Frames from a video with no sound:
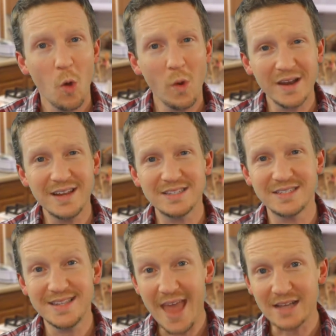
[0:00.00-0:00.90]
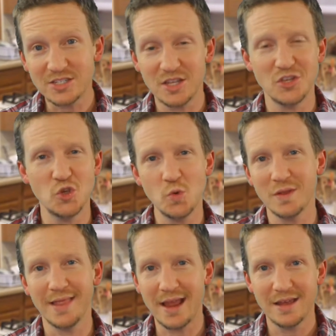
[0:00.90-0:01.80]
what it is next that you
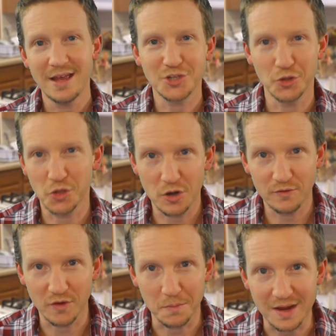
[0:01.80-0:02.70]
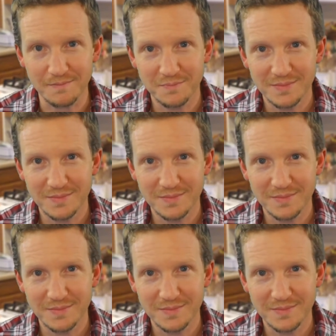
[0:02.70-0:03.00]
would like to learn from me.